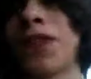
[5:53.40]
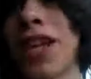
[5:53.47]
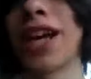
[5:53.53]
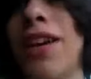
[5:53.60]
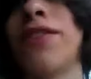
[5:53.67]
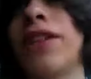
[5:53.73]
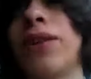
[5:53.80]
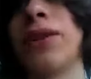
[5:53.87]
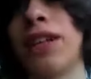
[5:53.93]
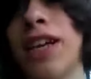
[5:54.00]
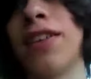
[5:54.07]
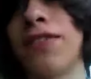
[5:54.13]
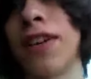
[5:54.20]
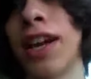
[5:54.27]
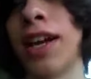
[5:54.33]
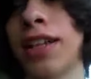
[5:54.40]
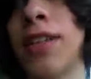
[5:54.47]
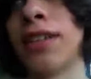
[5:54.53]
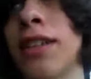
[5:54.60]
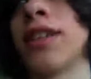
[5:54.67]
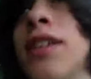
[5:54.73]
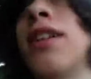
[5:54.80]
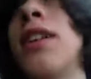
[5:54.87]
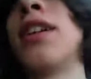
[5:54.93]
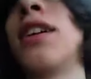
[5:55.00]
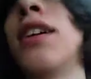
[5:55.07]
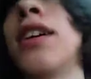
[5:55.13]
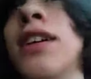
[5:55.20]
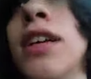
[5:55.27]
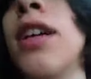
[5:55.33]
I have no life, guys.
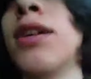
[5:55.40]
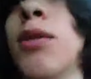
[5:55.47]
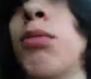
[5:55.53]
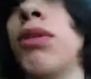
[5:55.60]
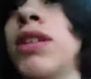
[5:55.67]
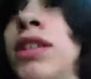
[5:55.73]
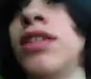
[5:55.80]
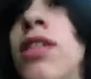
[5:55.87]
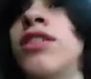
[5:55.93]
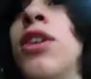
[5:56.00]
Please